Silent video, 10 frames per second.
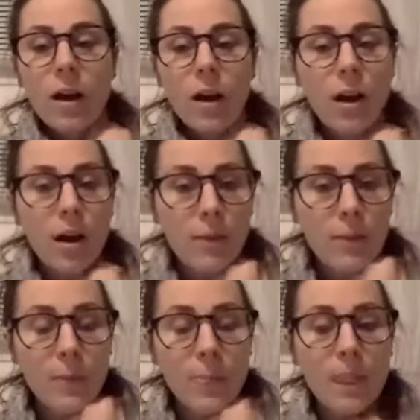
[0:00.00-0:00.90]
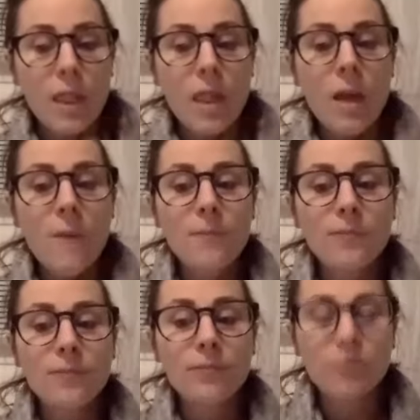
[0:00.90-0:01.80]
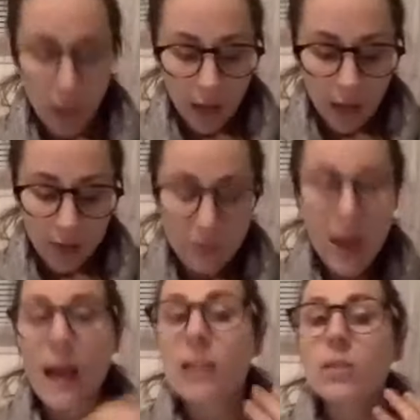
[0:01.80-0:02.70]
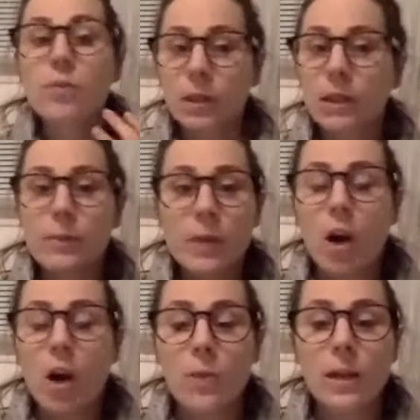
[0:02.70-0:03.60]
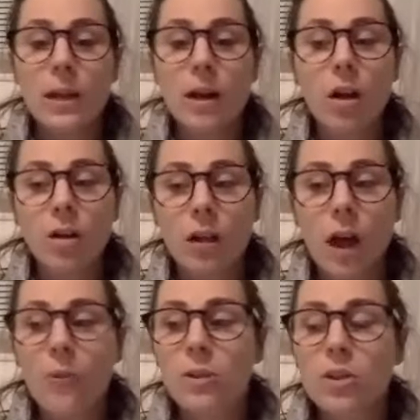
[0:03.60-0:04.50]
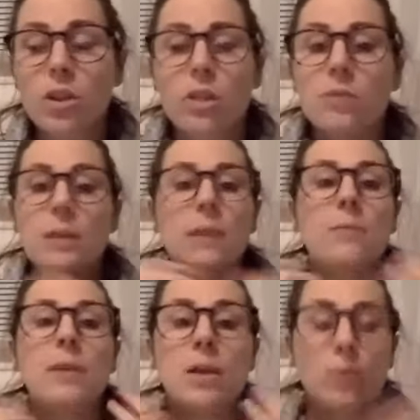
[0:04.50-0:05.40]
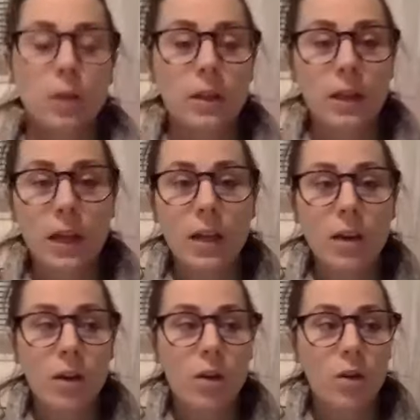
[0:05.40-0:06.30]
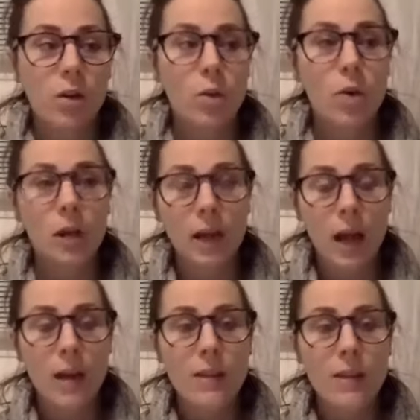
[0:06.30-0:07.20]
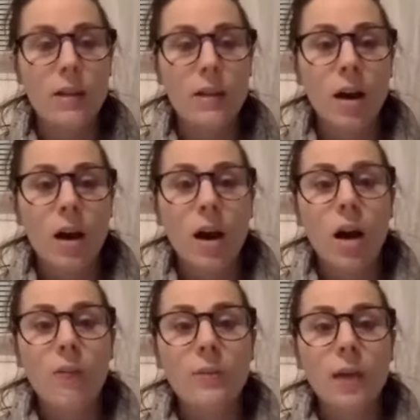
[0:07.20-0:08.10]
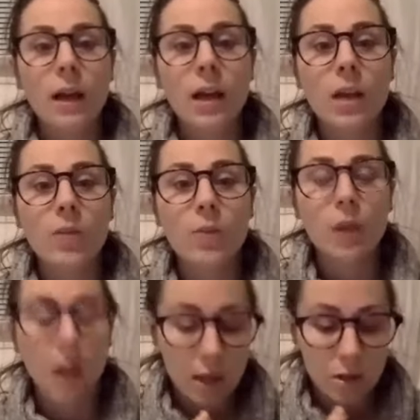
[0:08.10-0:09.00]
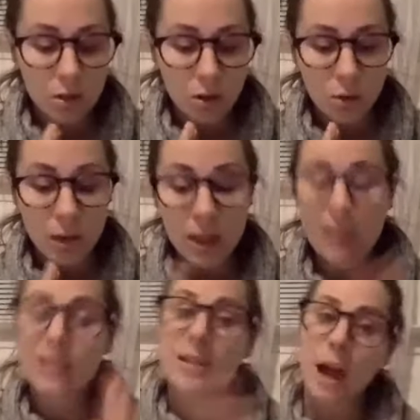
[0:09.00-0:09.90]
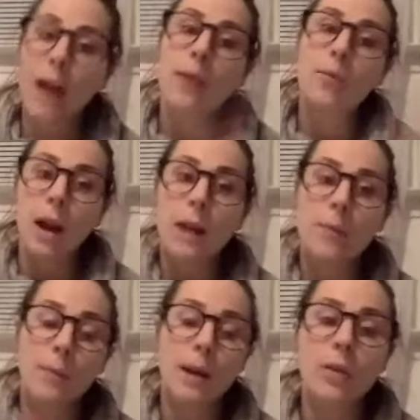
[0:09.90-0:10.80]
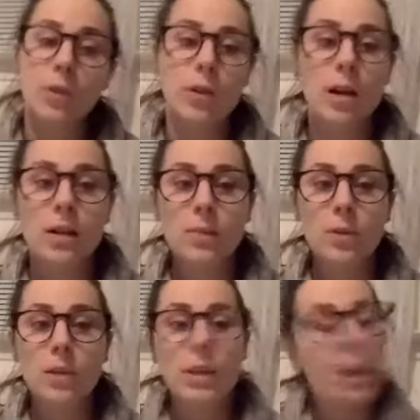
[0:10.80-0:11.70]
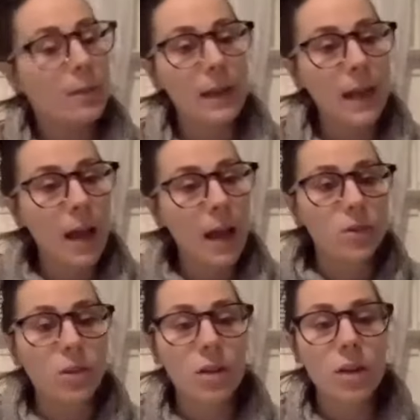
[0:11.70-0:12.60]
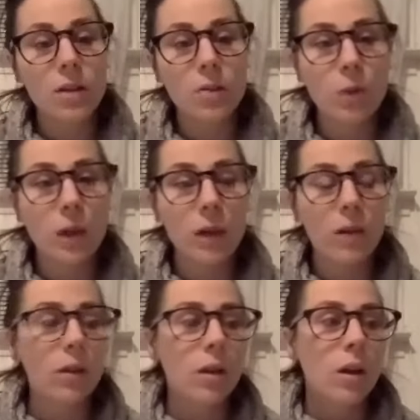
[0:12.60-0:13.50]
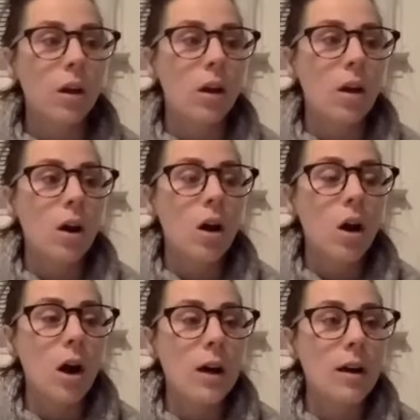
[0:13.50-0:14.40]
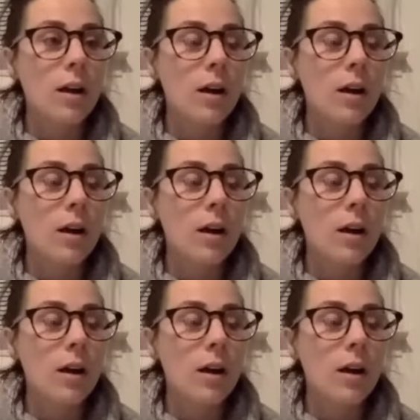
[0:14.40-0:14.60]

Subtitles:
And that has really been helping a lot with just me being really organized. Again, what I do is I write my loyal customers in my calendar as well on